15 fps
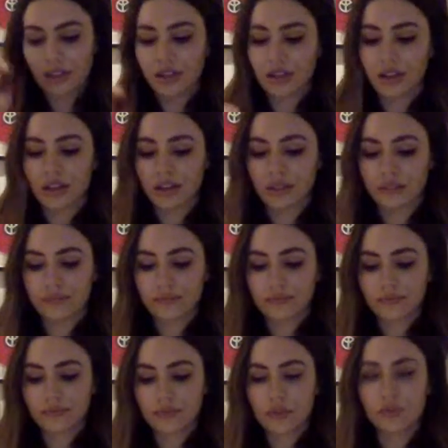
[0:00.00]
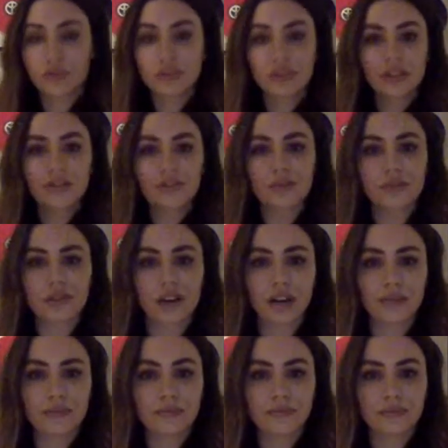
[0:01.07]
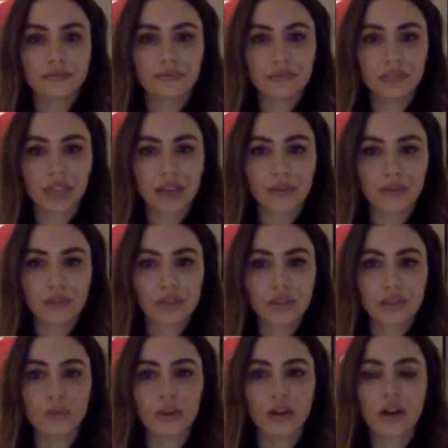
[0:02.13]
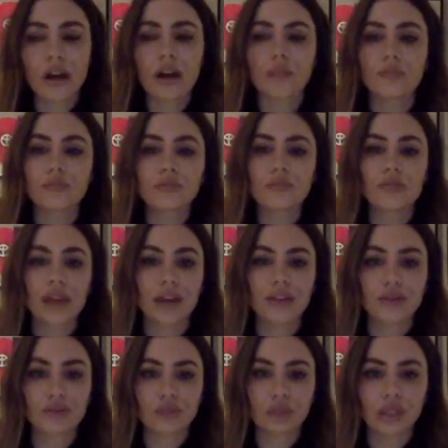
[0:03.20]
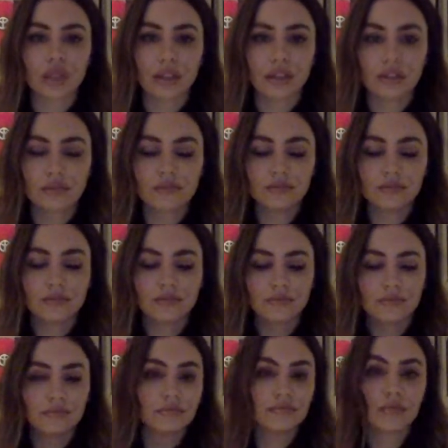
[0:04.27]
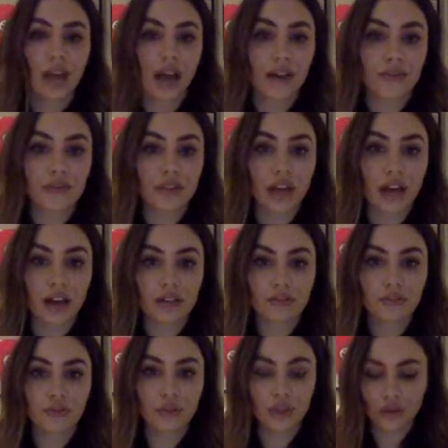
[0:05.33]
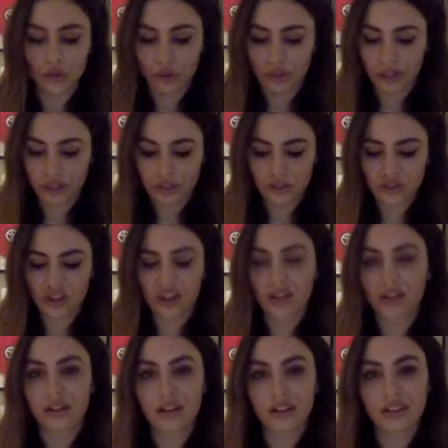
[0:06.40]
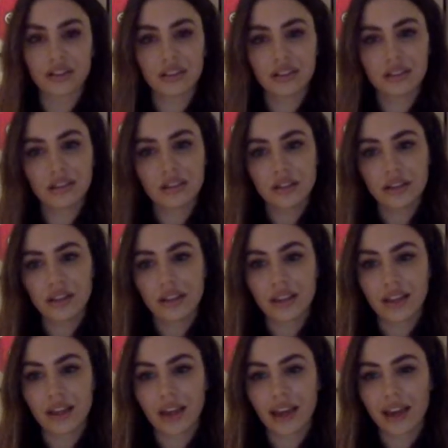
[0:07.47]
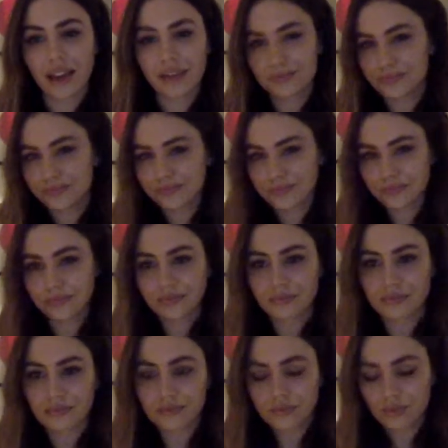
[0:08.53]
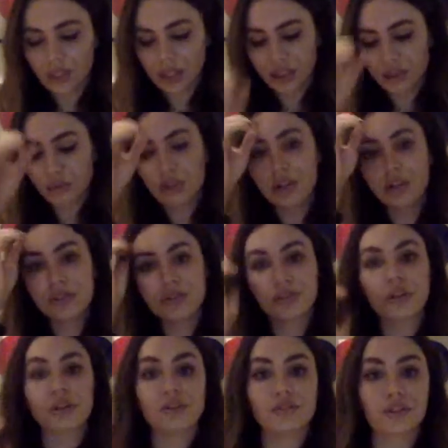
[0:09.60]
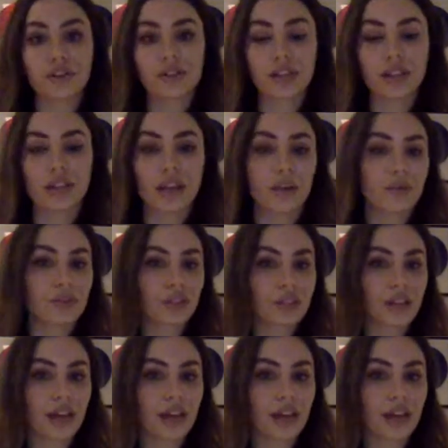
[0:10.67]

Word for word: Um, so we'll sing it from the top and we'll see what comes naturally after that for a chorus, starting on the A. And we also start our verse on the A, which is